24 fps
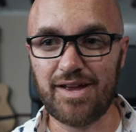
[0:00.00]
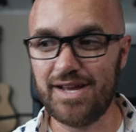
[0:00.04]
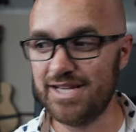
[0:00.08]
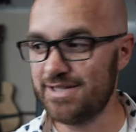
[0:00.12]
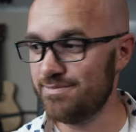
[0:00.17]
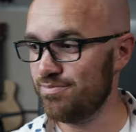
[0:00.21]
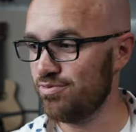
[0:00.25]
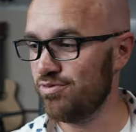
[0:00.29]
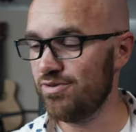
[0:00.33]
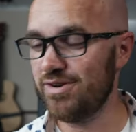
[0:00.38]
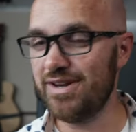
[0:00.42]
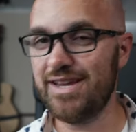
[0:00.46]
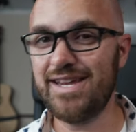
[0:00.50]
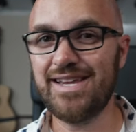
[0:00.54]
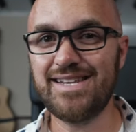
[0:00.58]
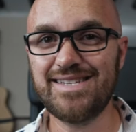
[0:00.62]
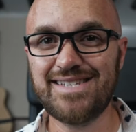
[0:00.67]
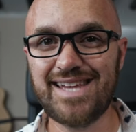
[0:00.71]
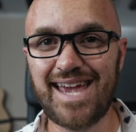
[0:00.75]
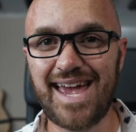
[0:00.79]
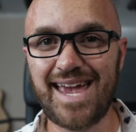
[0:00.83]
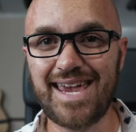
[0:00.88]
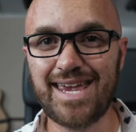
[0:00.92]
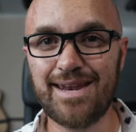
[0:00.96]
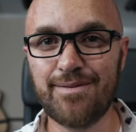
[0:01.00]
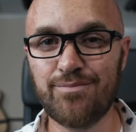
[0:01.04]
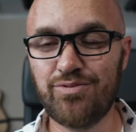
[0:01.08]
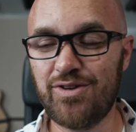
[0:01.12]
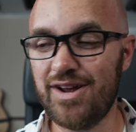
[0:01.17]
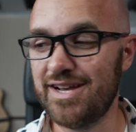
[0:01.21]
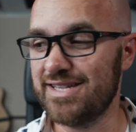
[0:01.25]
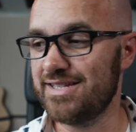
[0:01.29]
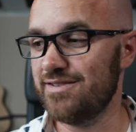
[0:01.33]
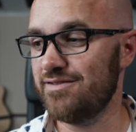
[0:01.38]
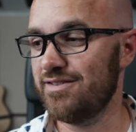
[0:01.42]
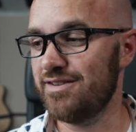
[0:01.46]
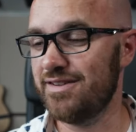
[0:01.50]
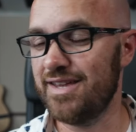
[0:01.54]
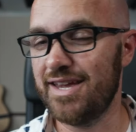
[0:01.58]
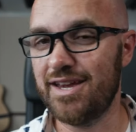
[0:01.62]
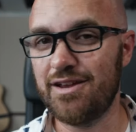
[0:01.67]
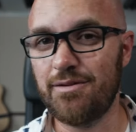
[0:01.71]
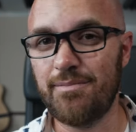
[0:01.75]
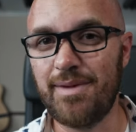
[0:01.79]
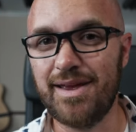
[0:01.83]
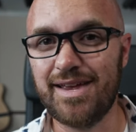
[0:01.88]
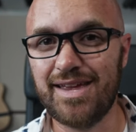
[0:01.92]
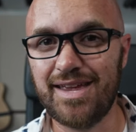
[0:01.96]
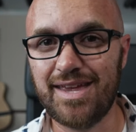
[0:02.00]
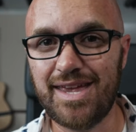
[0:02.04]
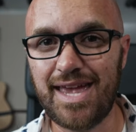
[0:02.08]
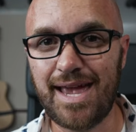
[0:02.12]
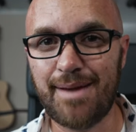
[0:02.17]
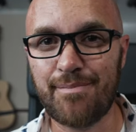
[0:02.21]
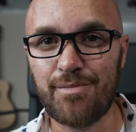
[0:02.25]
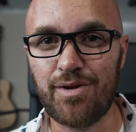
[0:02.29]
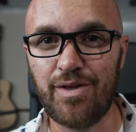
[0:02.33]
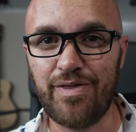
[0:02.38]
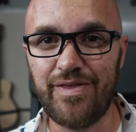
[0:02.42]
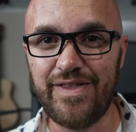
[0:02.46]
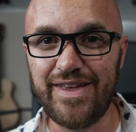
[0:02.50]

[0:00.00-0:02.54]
It's pretty dang impressive that they could make a camera